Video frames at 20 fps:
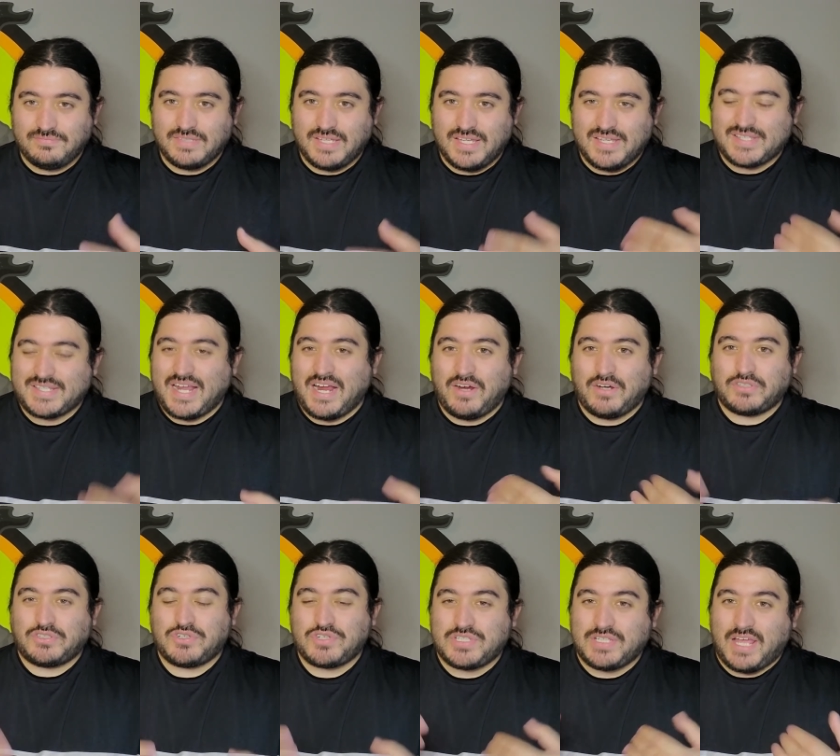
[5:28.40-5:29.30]
his
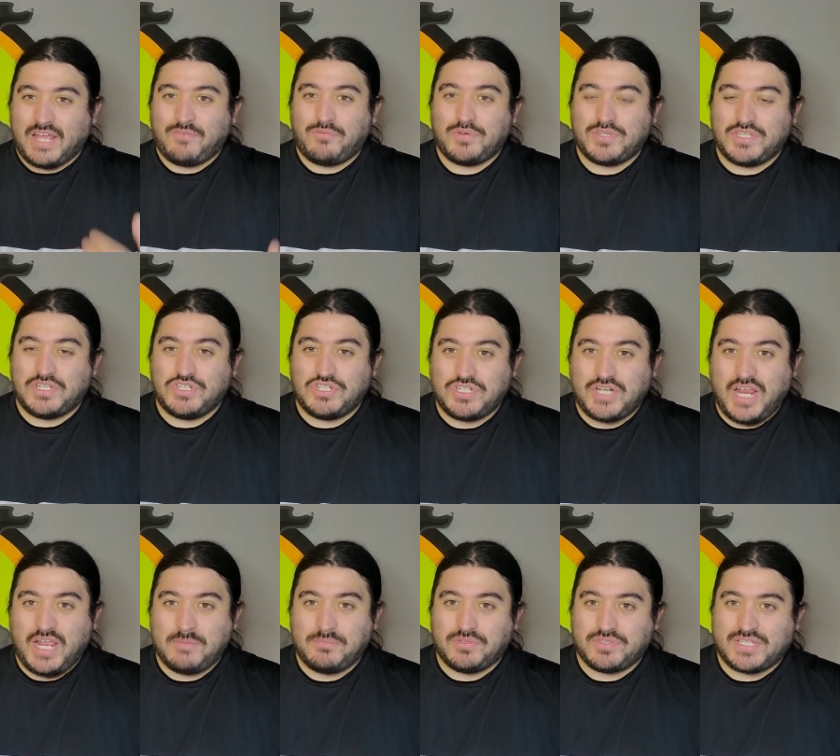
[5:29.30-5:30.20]
character's life was in
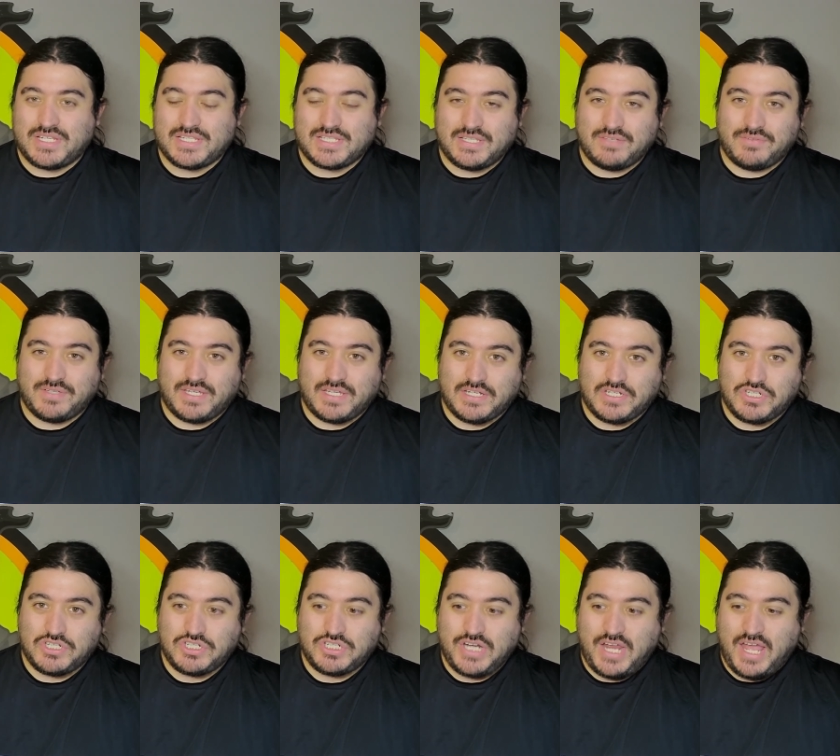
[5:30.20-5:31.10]
shambles he's living in a
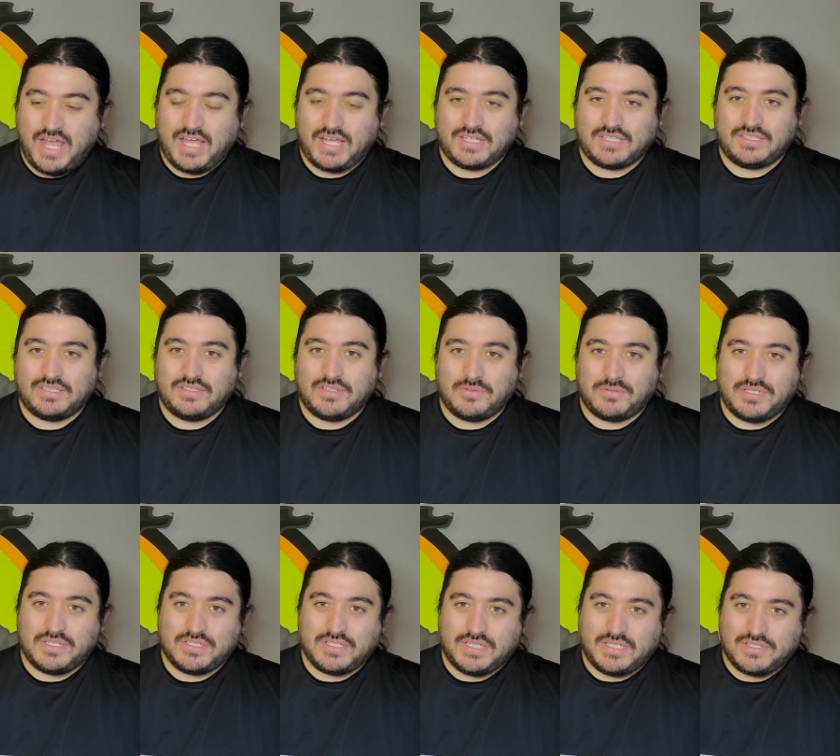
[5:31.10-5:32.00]
shack you know
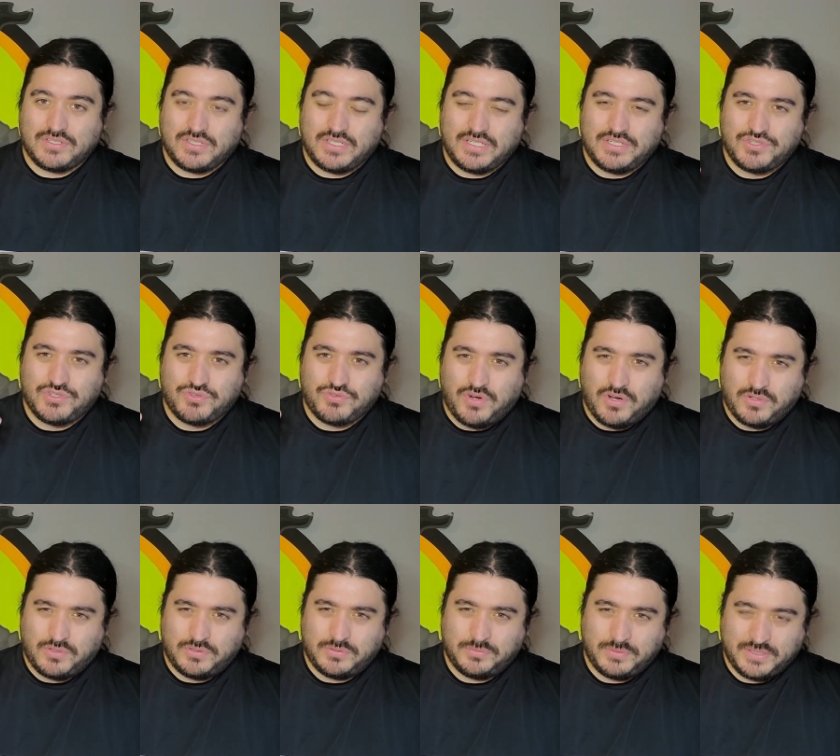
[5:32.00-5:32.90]
he's he's, he's
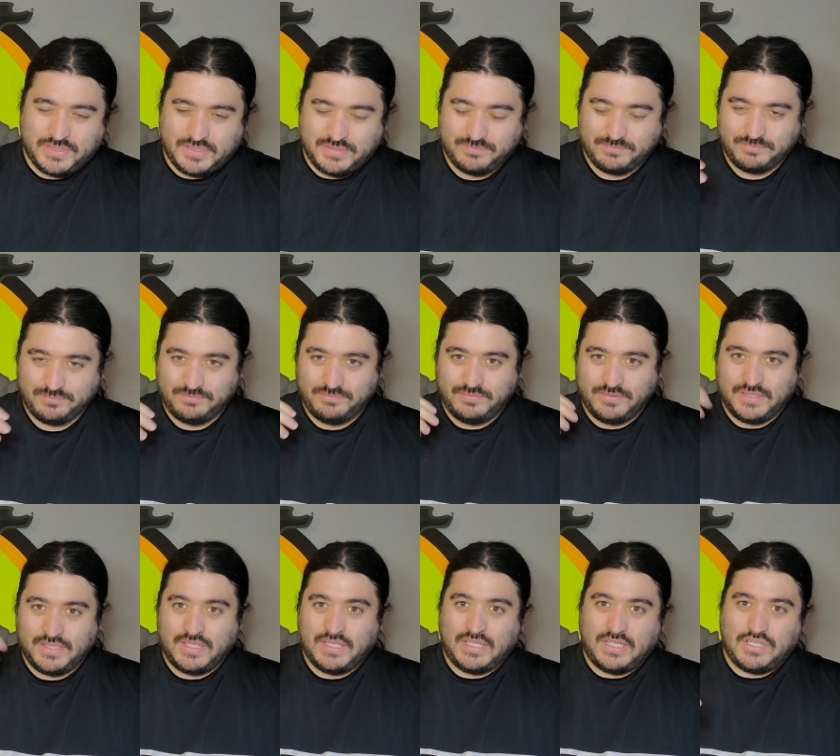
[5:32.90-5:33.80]
struggled with
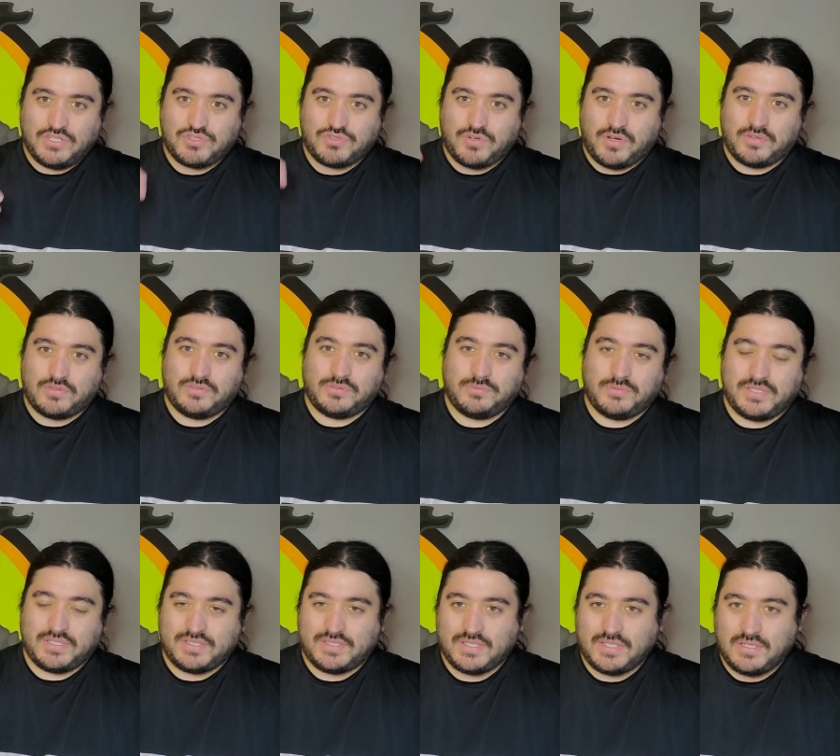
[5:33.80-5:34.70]
he struggled
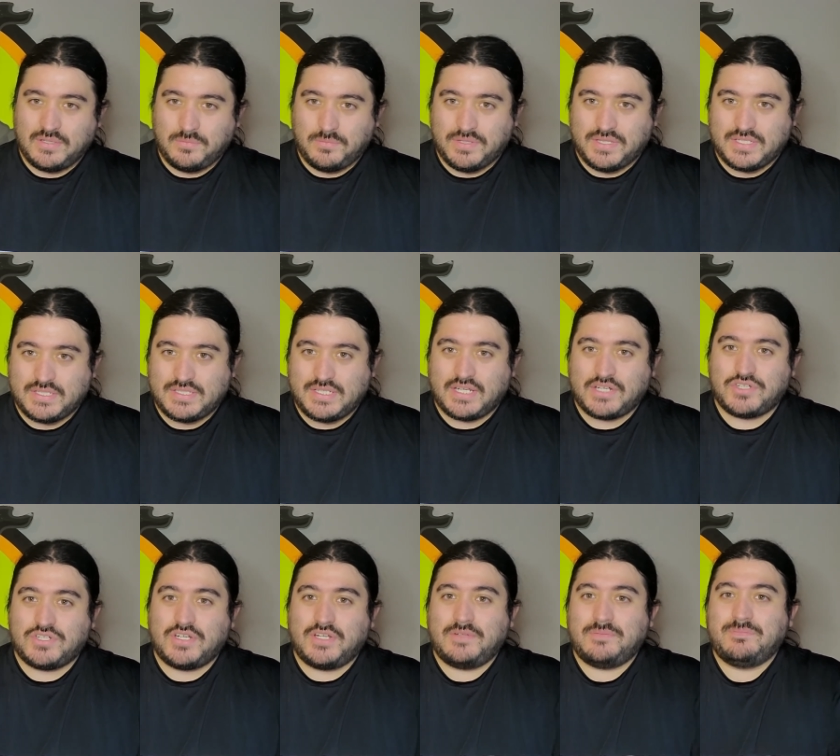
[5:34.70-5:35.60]
with with
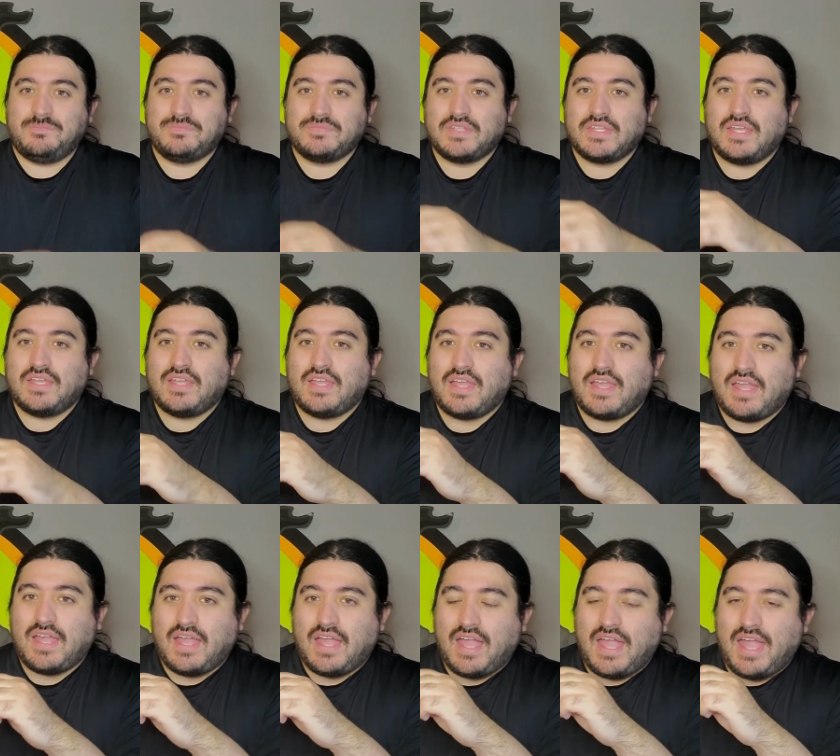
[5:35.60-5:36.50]
addiction
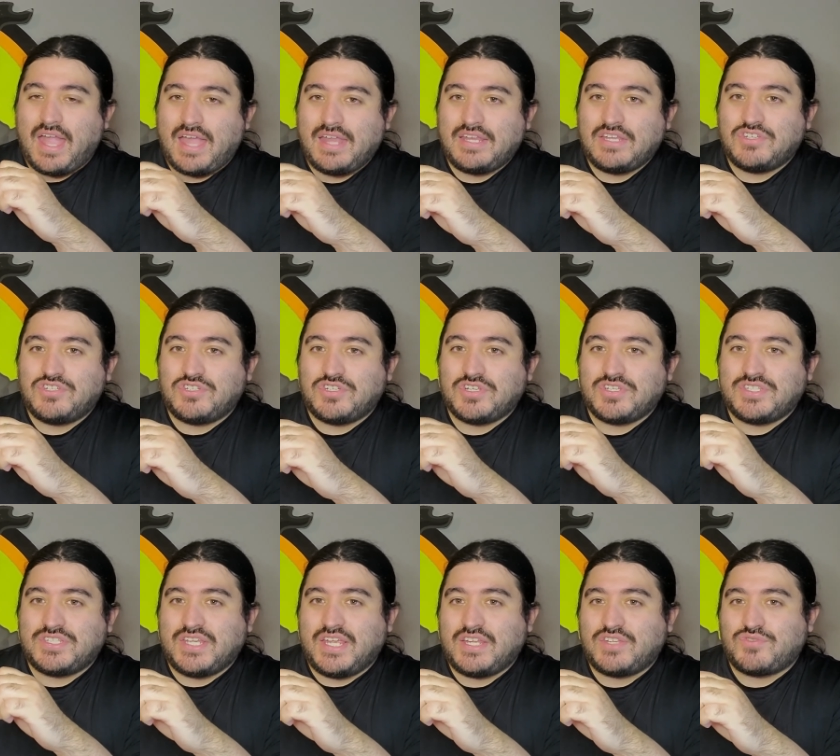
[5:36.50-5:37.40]
and it's
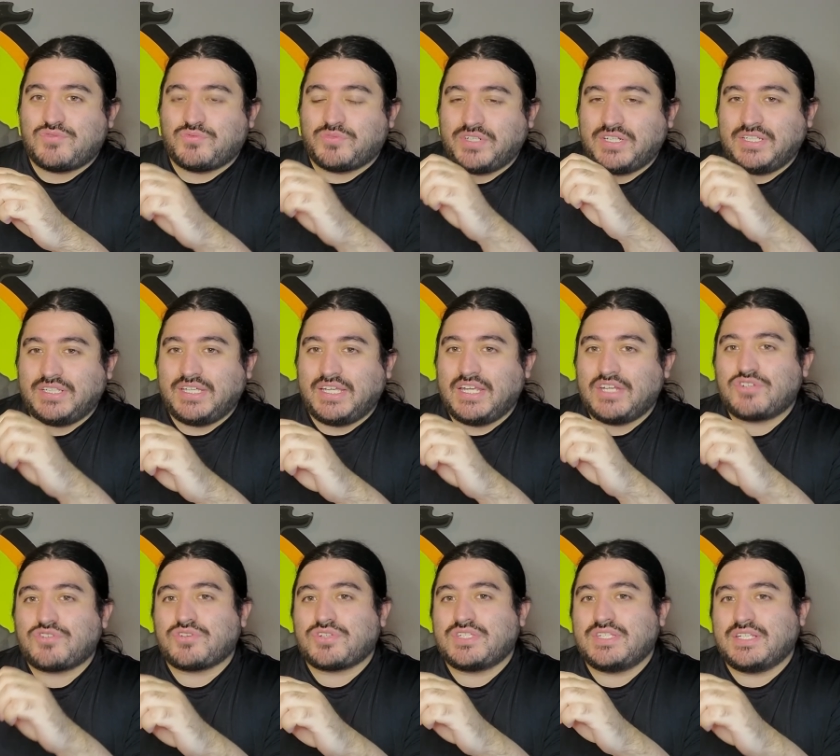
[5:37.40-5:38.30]
just it's really
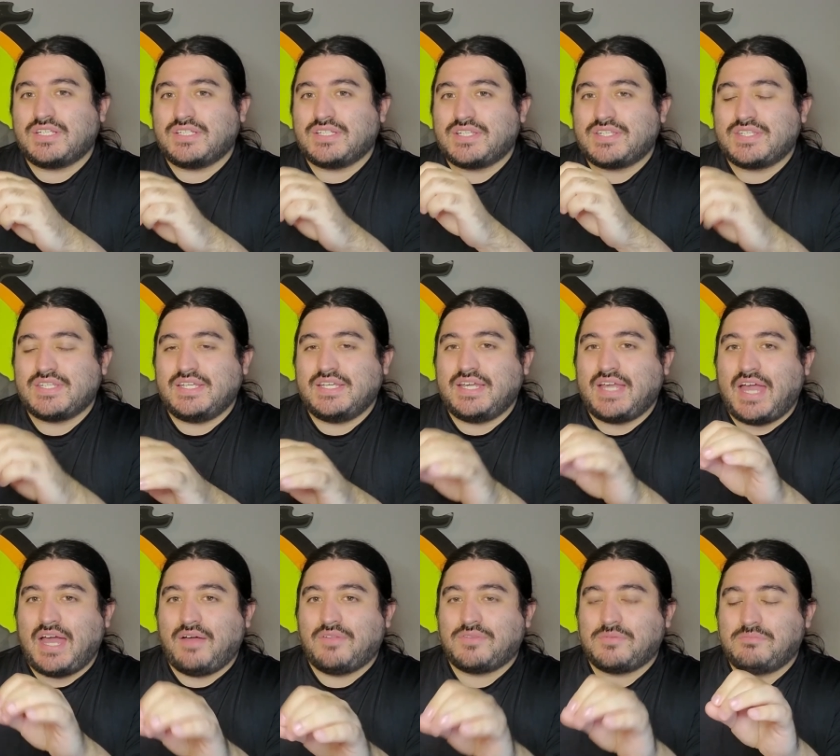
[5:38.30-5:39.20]
interesting to see
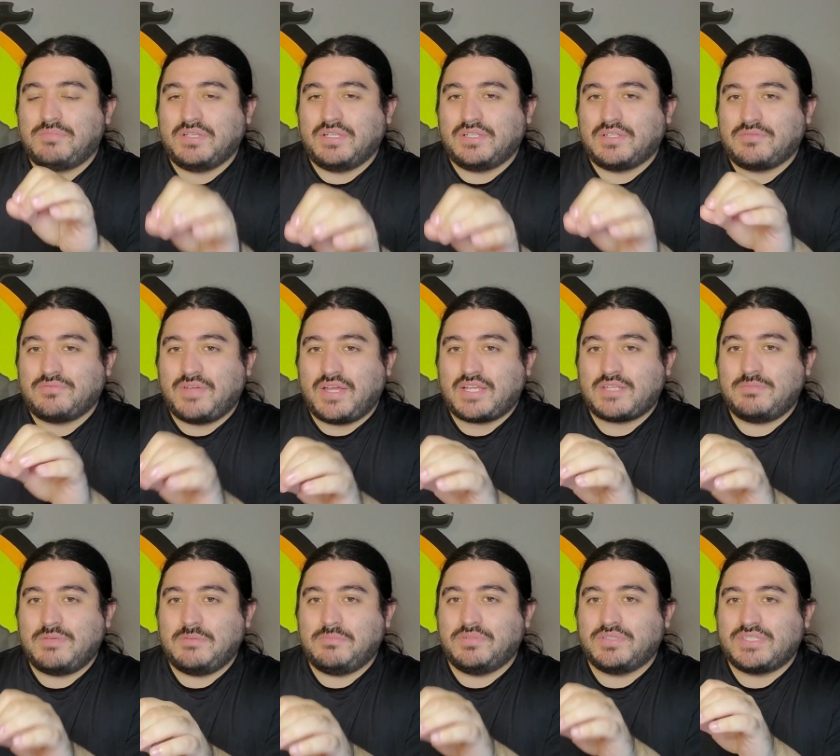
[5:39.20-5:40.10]
how the pill affects
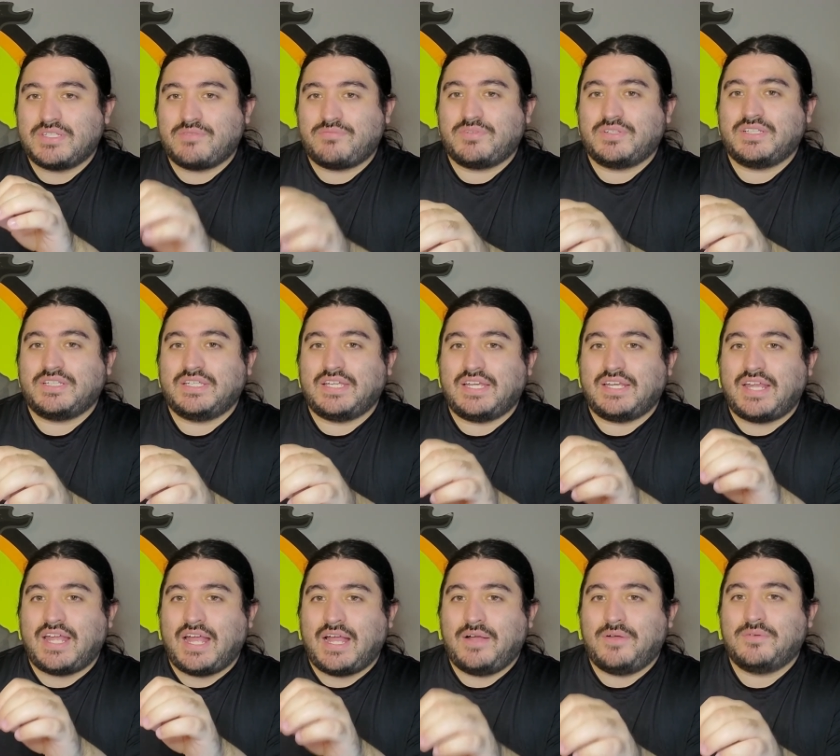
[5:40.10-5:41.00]
people differently
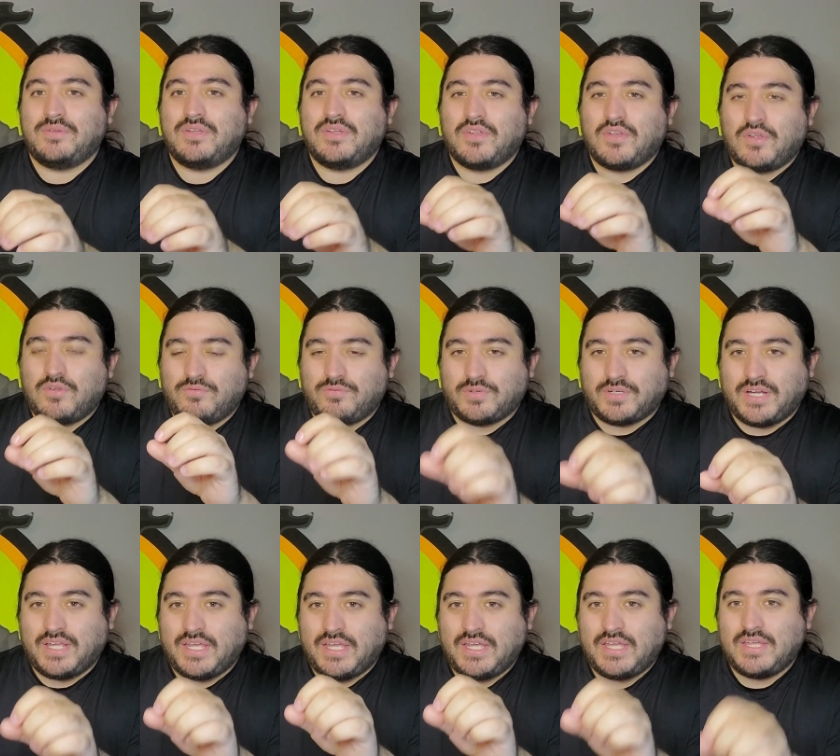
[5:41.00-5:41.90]
and how for
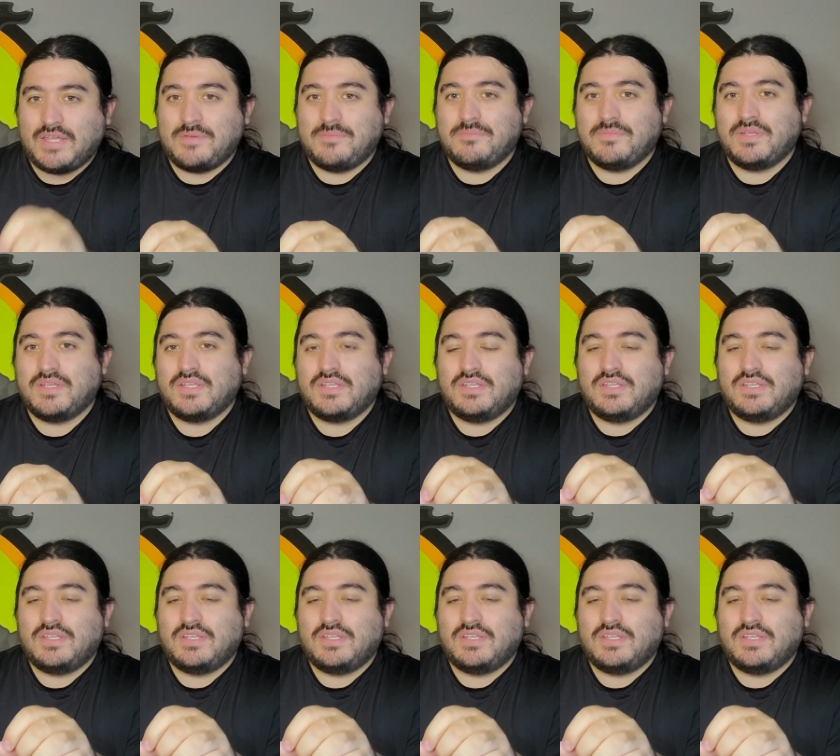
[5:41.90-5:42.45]
him